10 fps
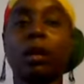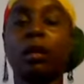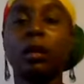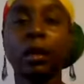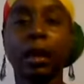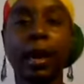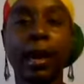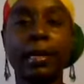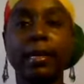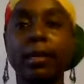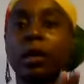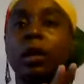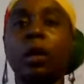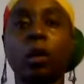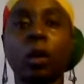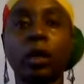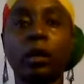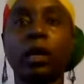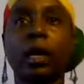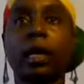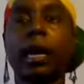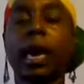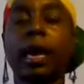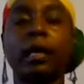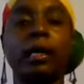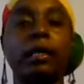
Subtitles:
look at it, know what you're looking at,